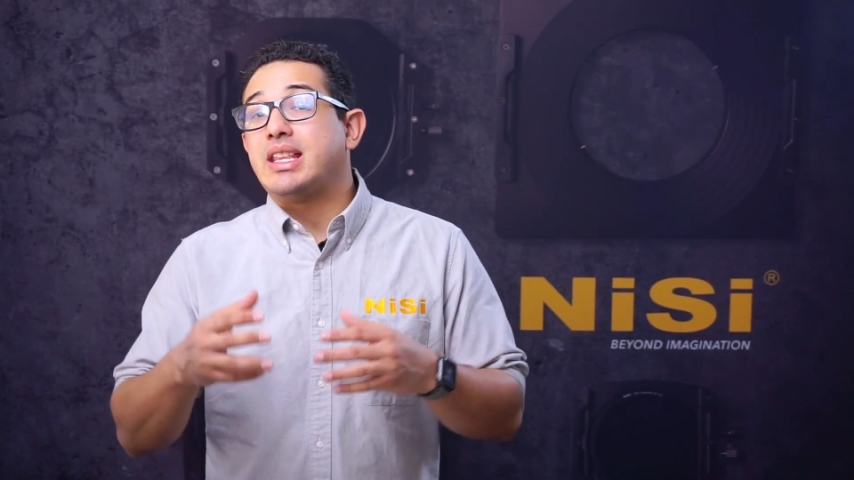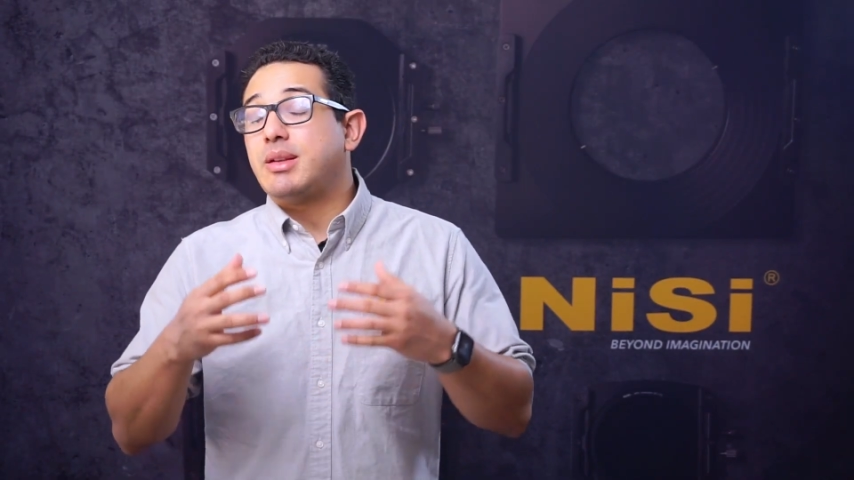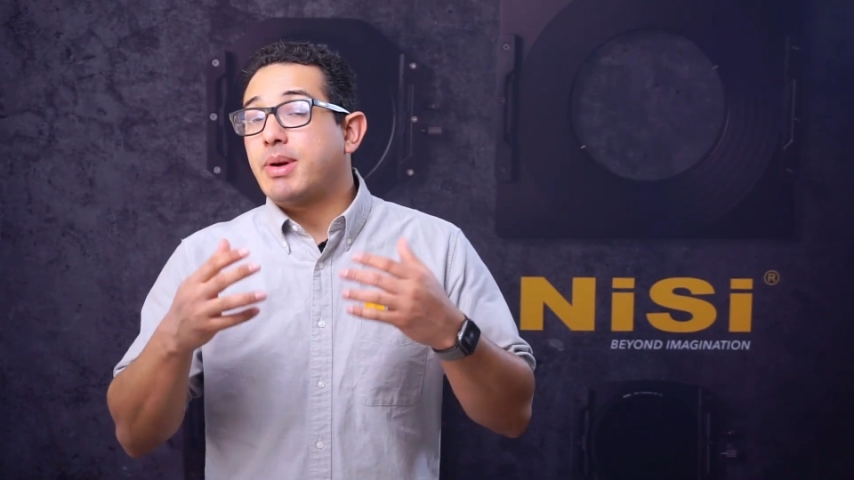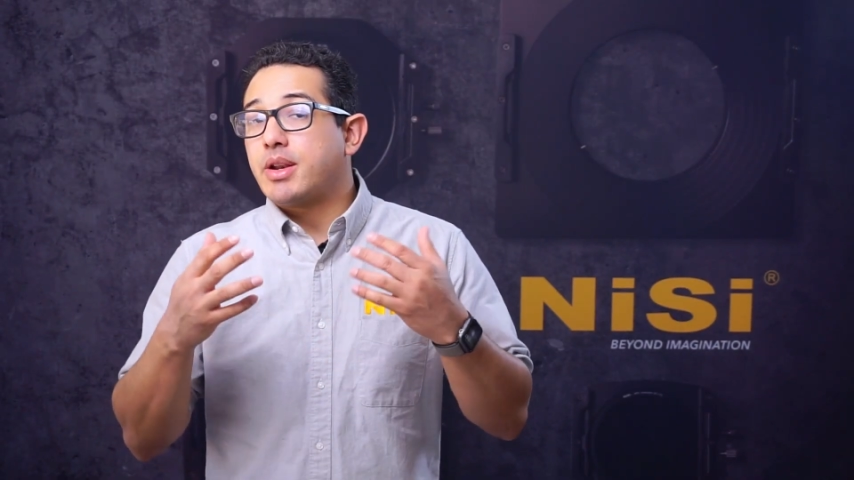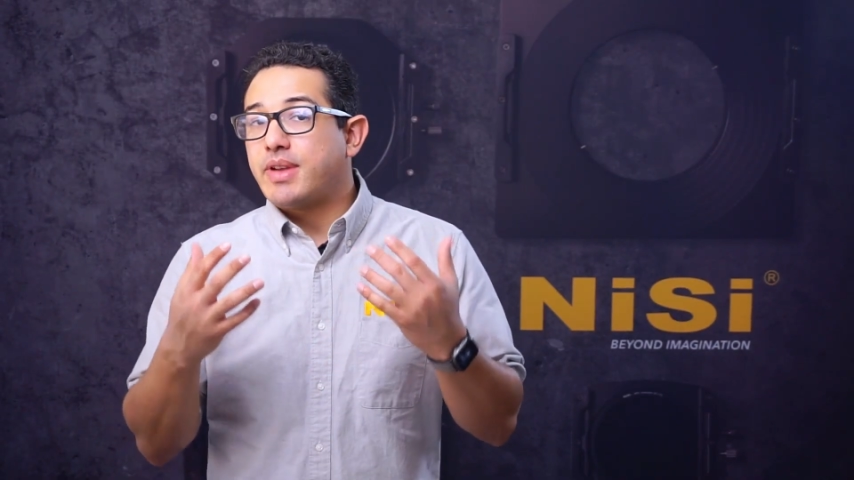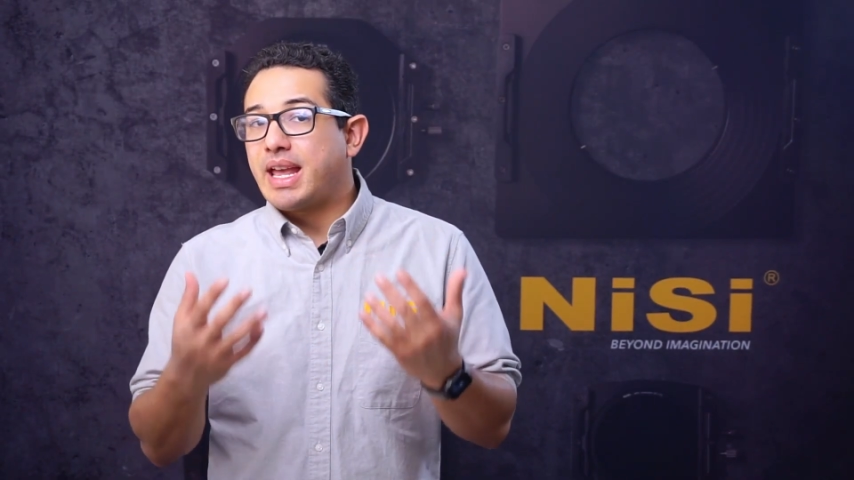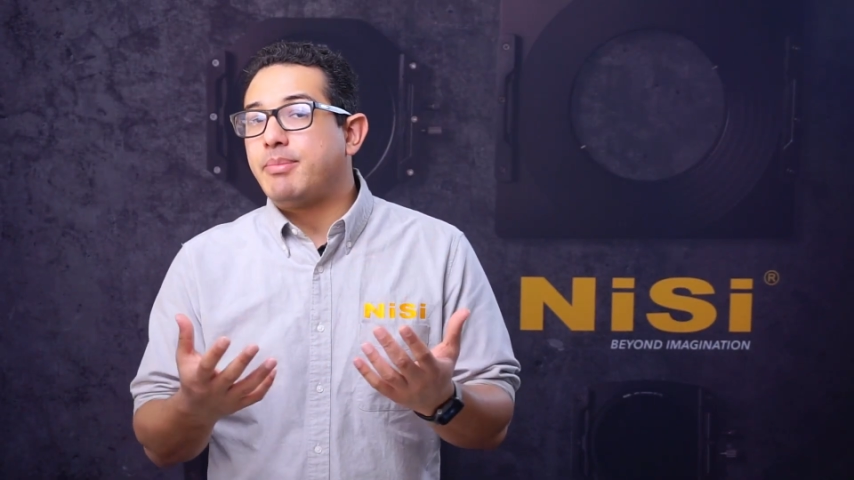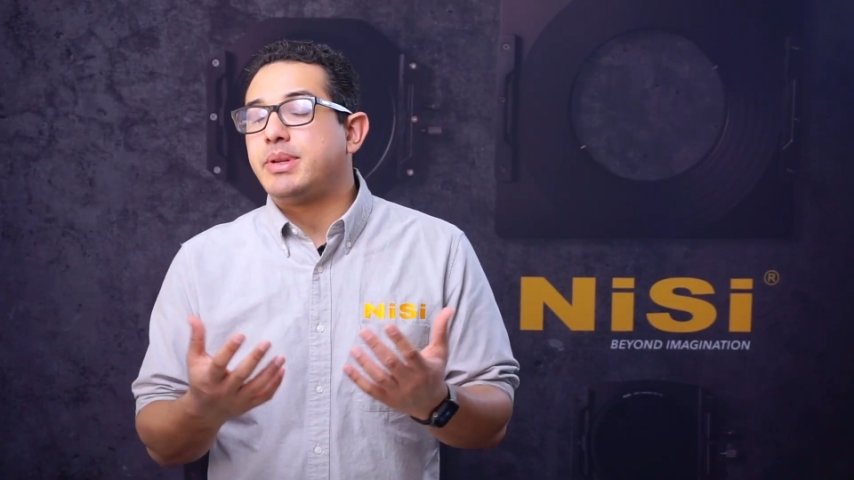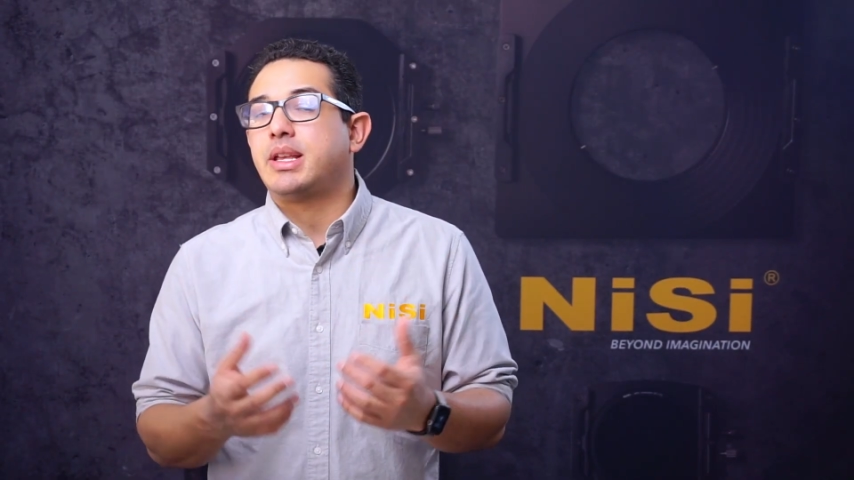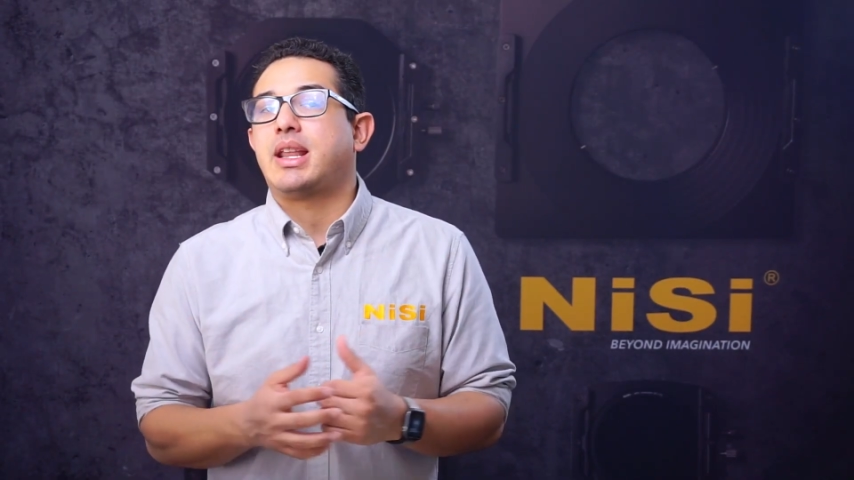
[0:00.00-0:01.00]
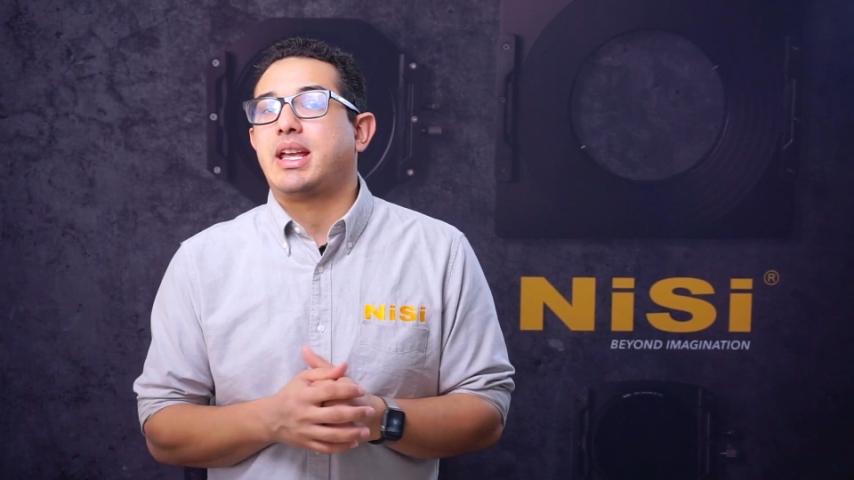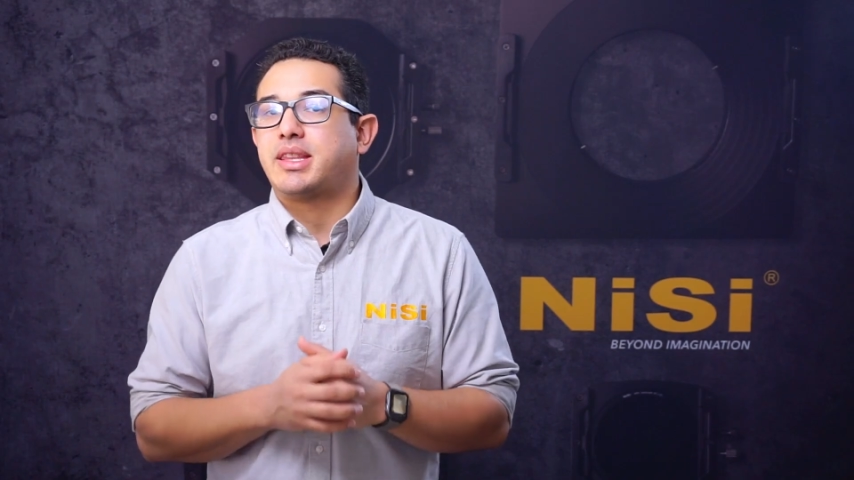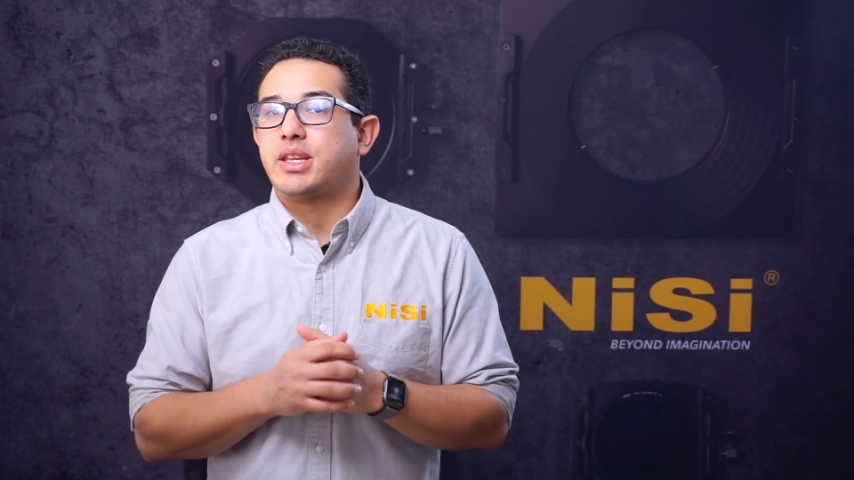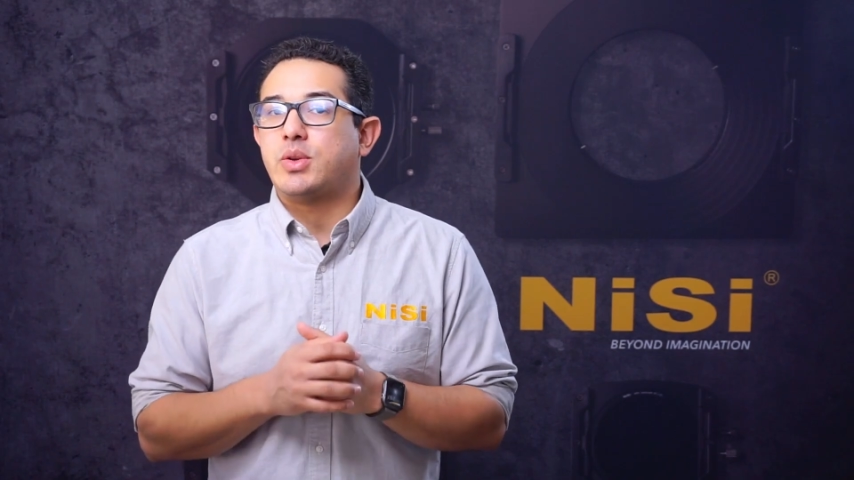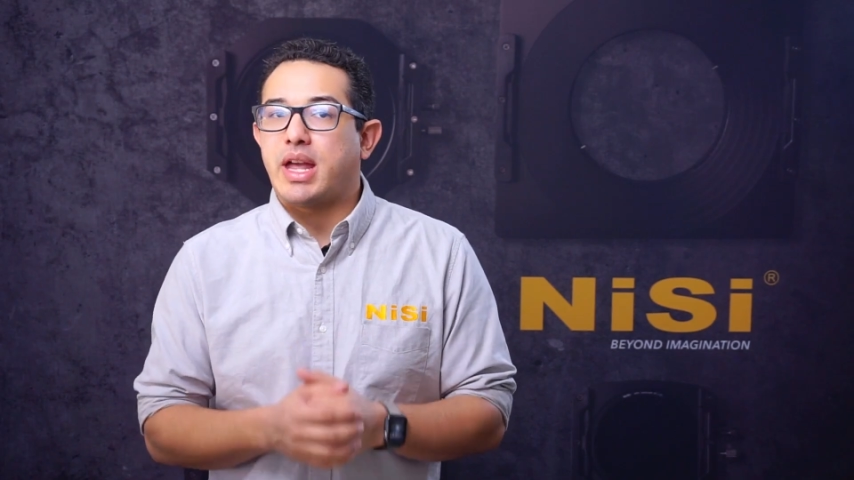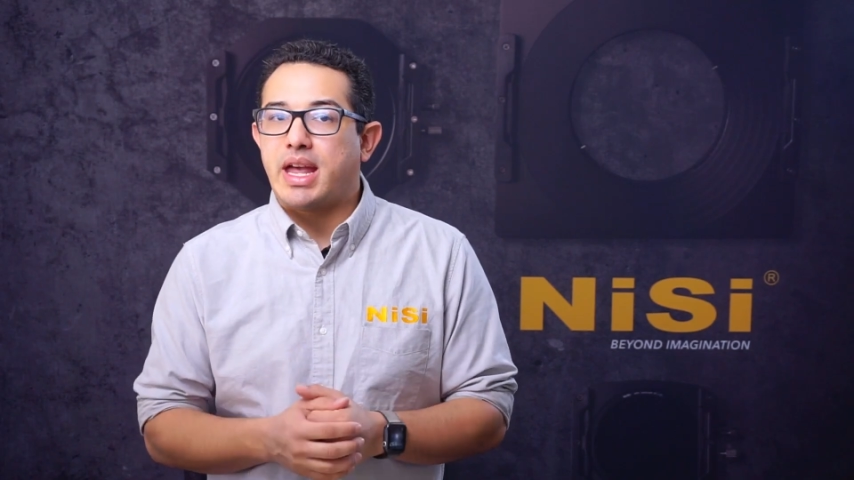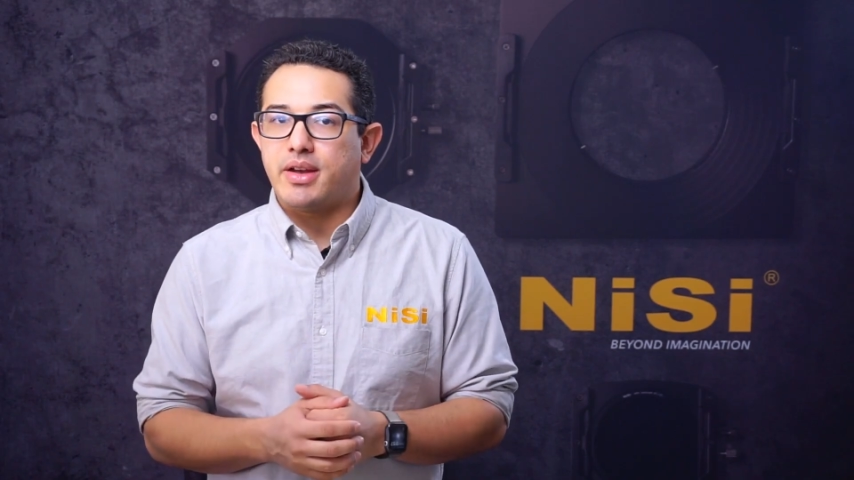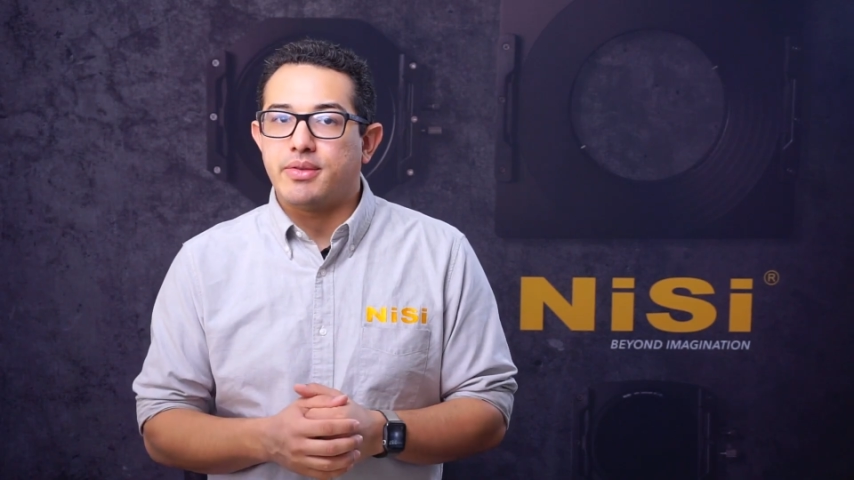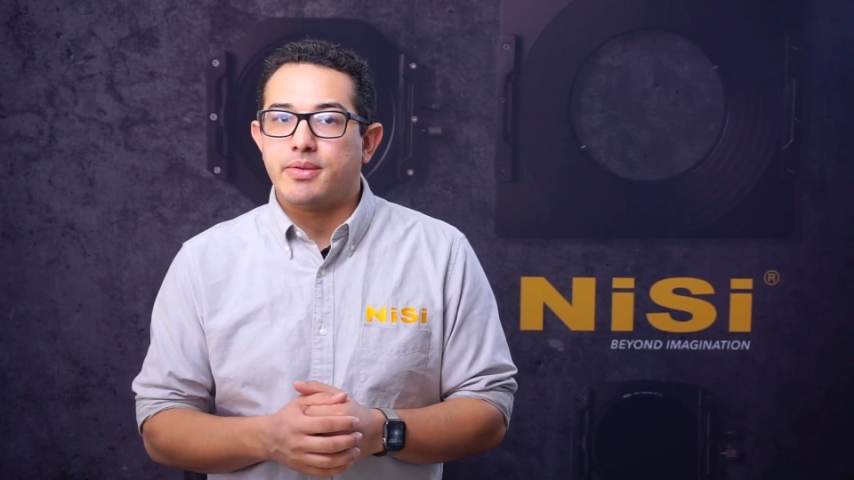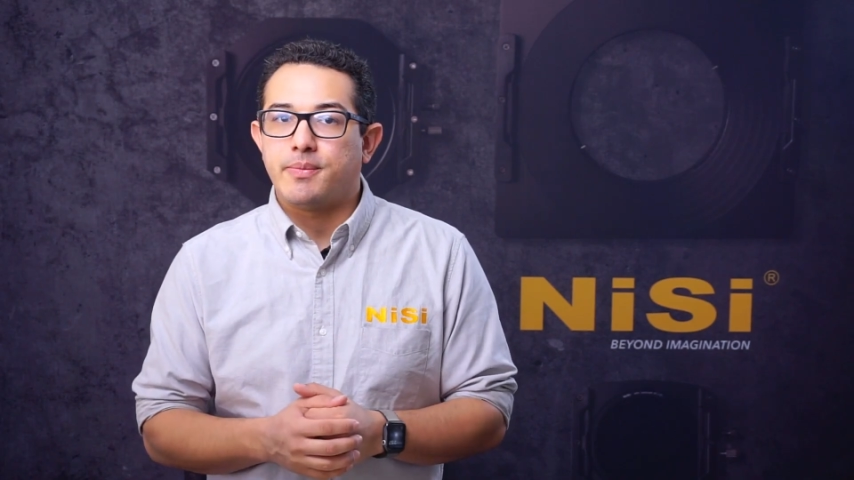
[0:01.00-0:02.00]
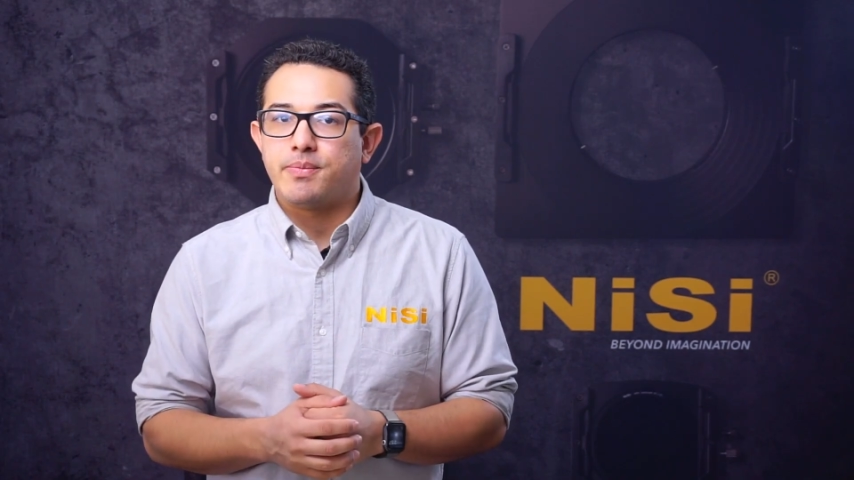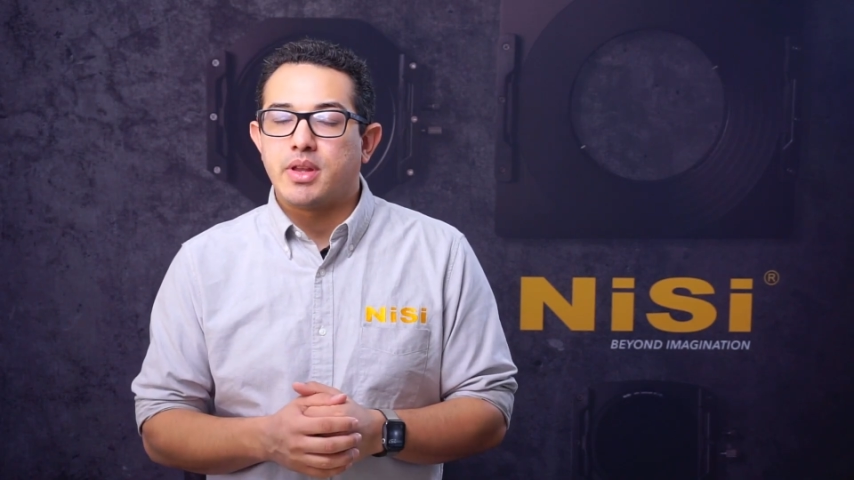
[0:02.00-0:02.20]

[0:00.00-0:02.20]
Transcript: and the amount of ambient light that you have.